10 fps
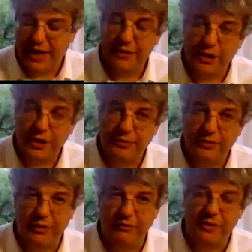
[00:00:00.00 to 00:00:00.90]
At the
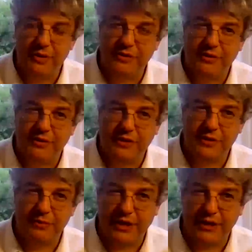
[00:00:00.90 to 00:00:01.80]
moment, when we measure it,
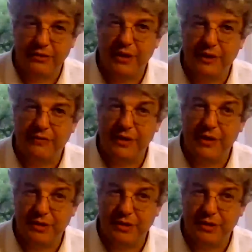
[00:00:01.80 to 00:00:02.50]
it's about 23%.